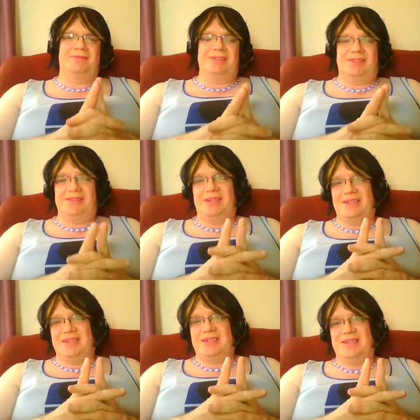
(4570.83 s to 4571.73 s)
which I
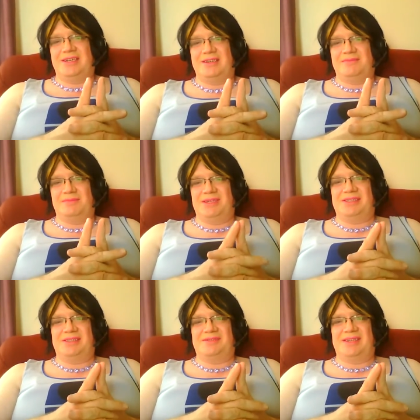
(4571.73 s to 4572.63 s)
tend to think of
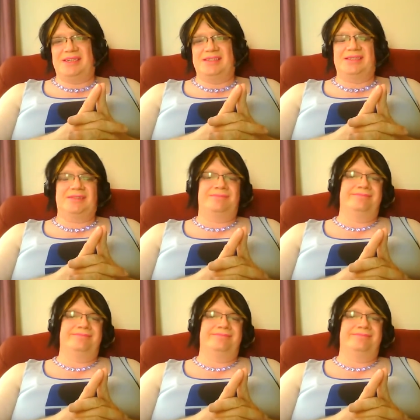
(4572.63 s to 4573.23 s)
myself as.